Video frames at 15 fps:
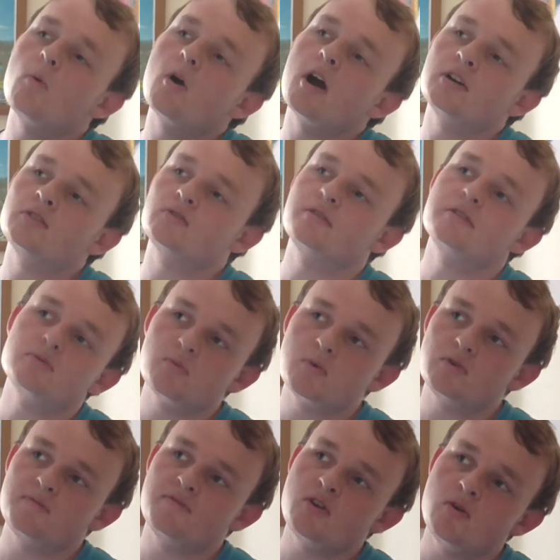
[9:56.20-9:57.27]
countries
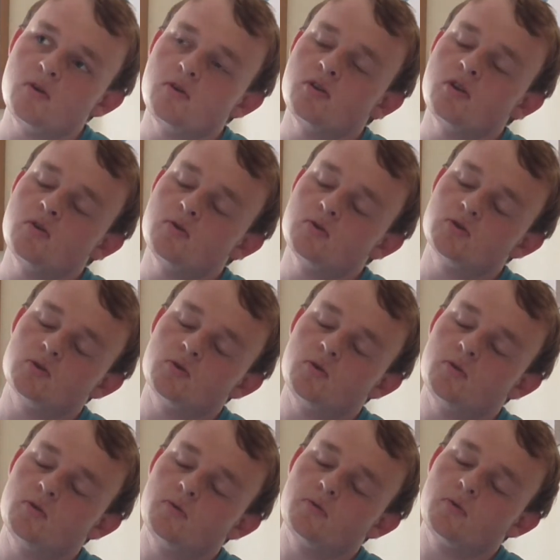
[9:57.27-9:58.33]
would have you
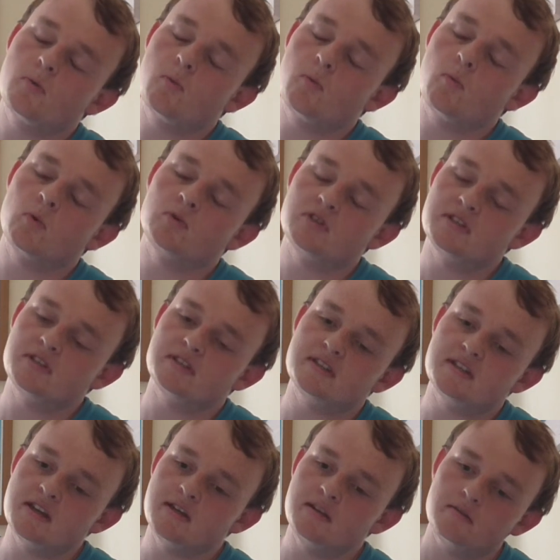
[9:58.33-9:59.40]
saw wanted to
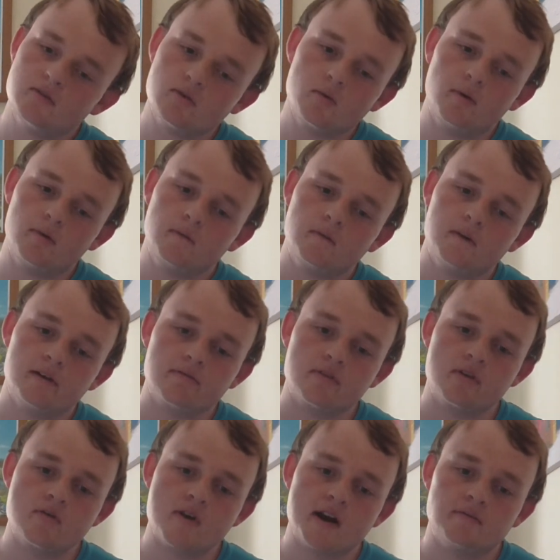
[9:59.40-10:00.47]
see qualify for
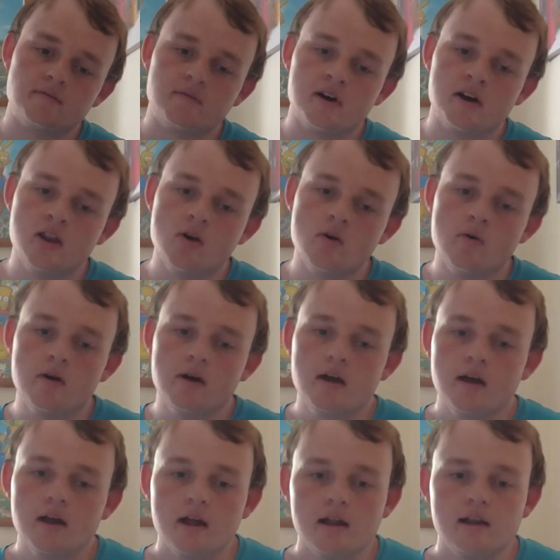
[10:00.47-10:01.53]
the grand final.
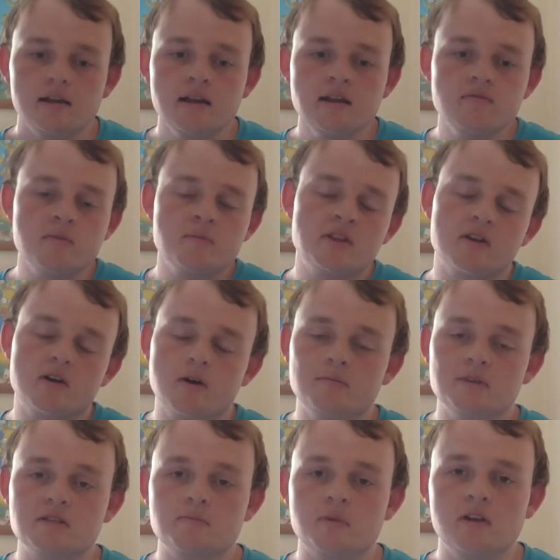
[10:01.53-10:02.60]
Leave them in the
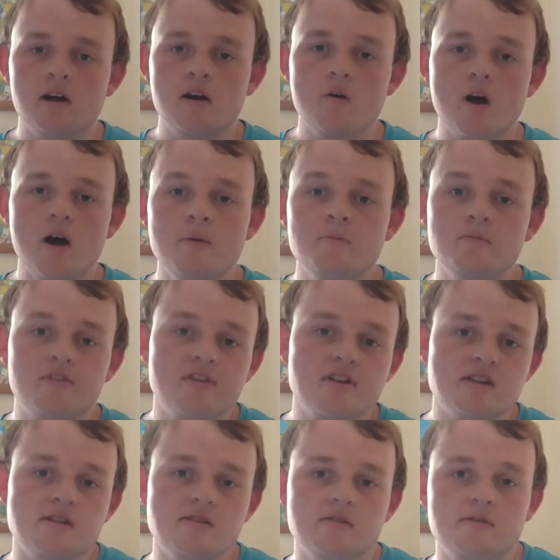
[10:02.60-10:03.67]
comments below. I'm
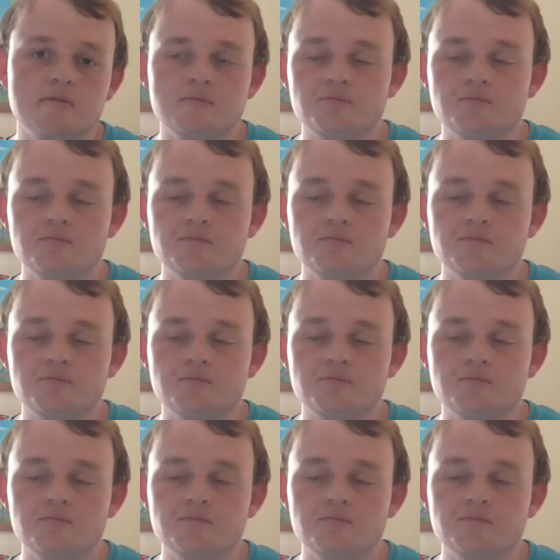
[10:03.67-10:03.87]
really...